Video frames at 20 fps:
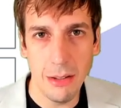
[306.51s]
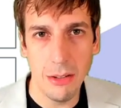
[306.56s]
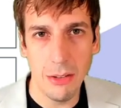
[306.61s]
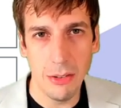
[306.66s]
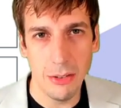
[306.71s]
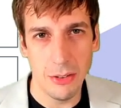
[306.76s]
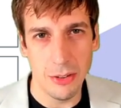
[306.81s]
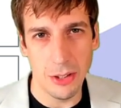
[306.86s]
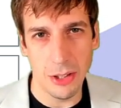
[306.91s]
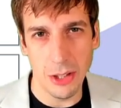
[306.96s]

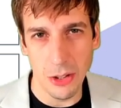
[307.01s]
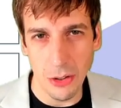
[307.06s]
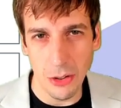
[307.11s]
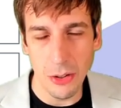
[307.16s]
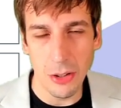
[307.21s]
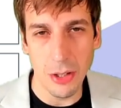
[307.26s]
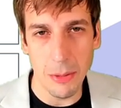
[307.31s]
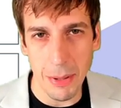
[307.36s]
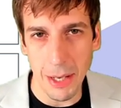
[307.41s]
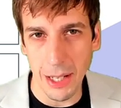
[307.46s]

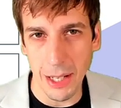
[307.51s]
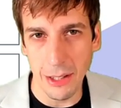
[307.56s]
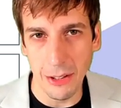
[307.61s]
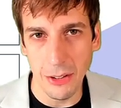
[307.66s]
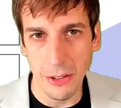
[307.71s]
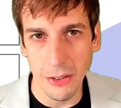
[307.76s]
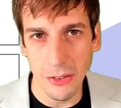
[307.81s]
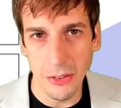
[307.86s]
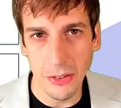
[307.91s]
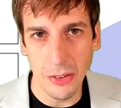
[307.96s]
security
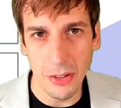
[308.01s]
patterns,